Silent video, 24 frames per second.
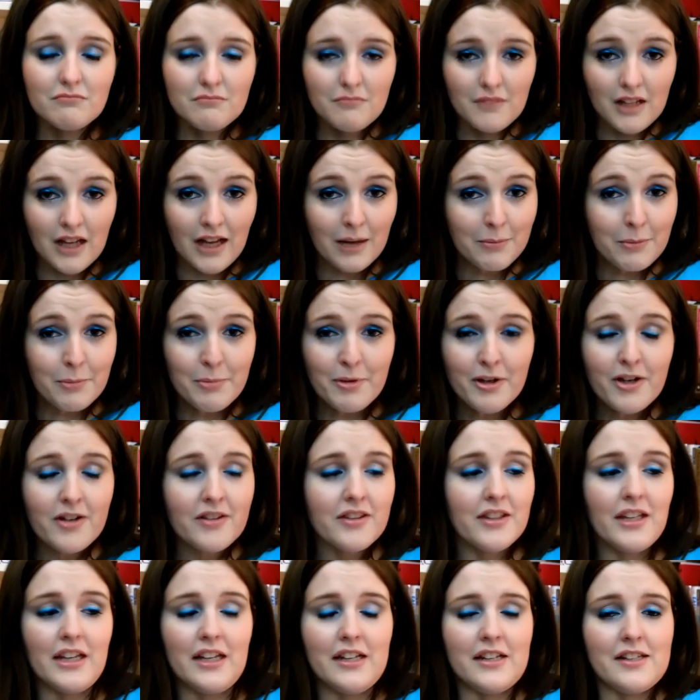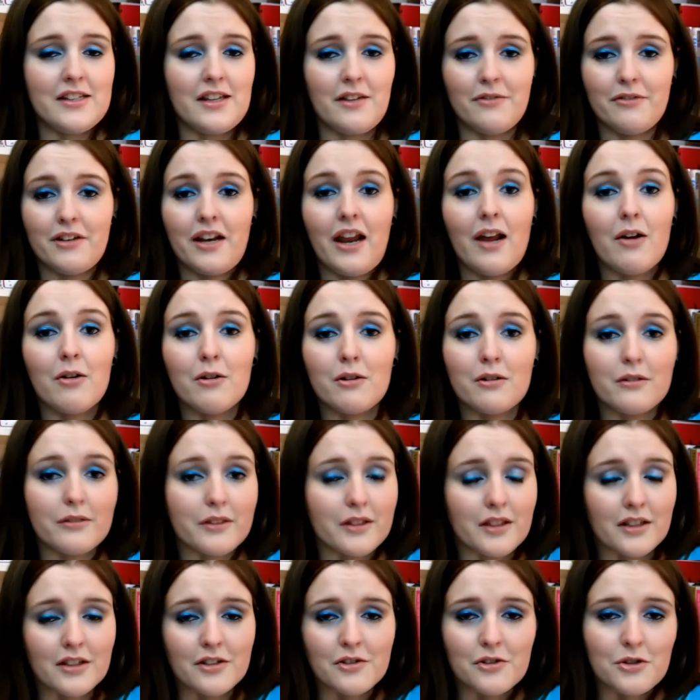happy birthday and stuff, and all
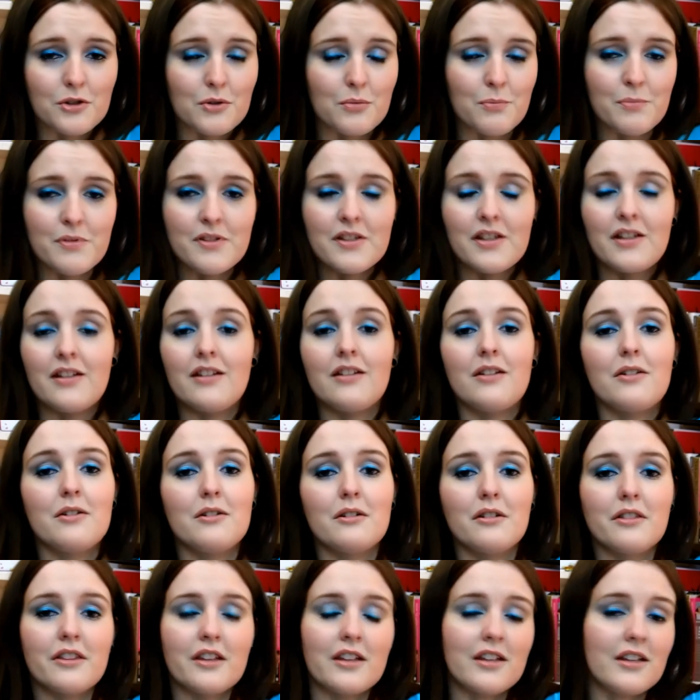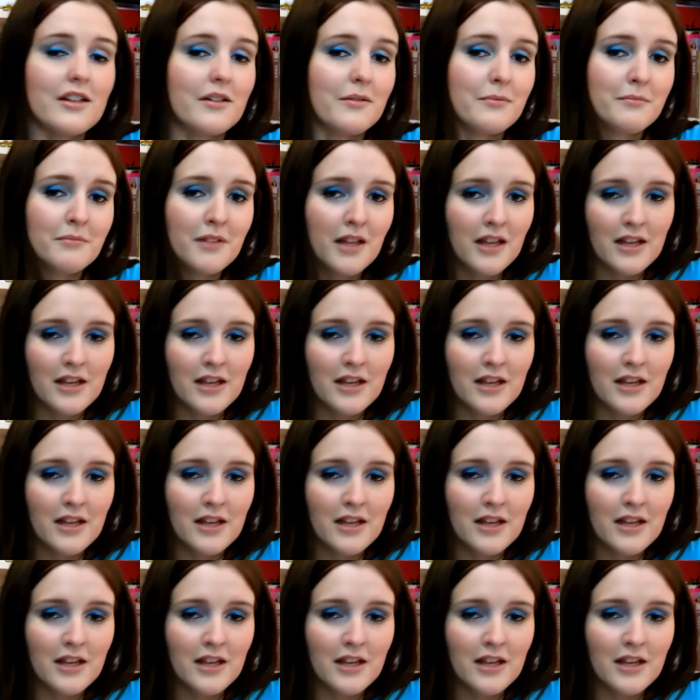the dupes and all the